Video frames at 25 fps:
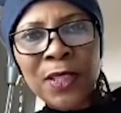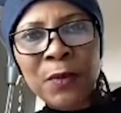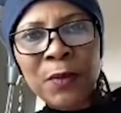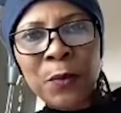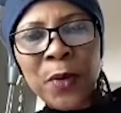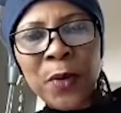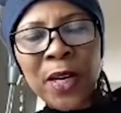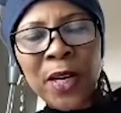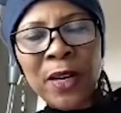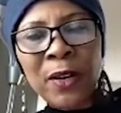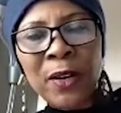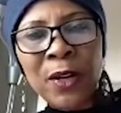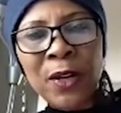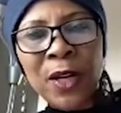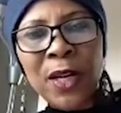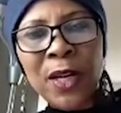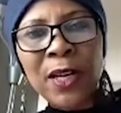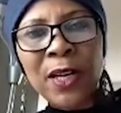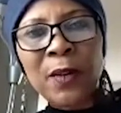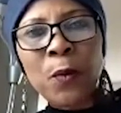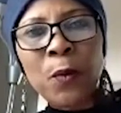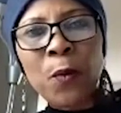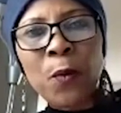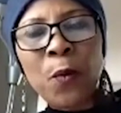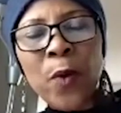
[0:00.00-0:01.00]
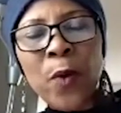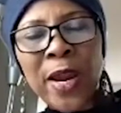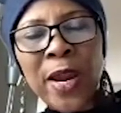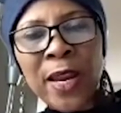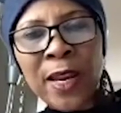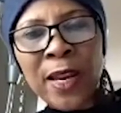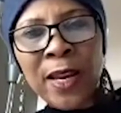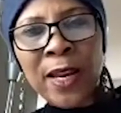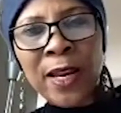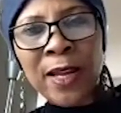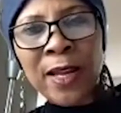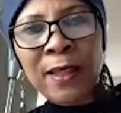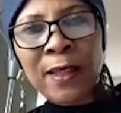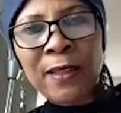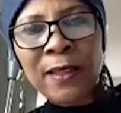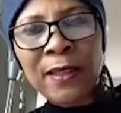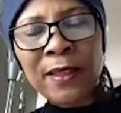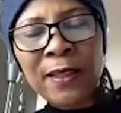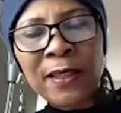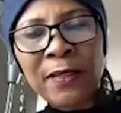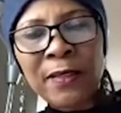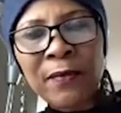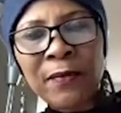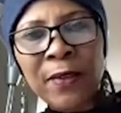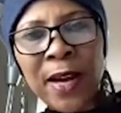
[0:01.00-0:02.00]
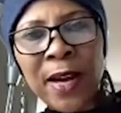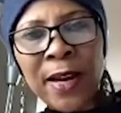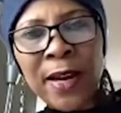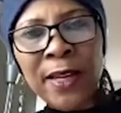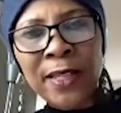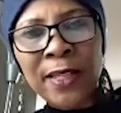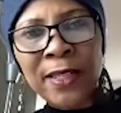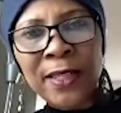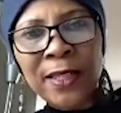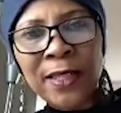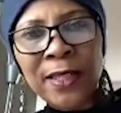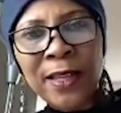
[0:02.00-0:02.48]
We're not gonna win this fight.